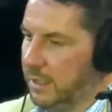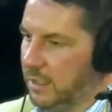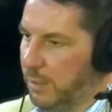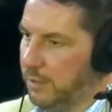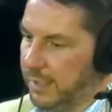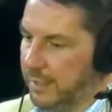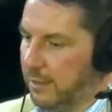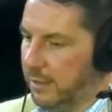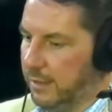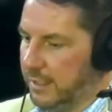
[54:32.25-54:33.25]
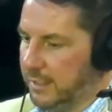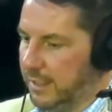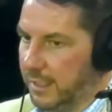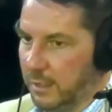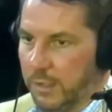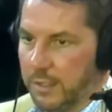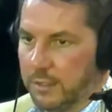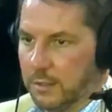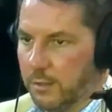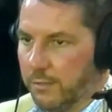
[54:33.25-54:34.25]
When I say smaller, like call it less than like
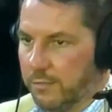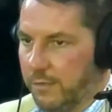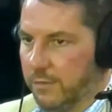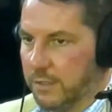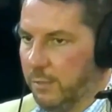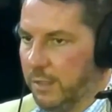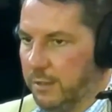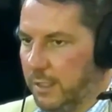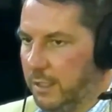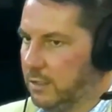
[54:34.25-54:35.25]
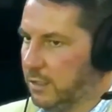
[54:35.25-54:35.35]
3,000 square feet for someone.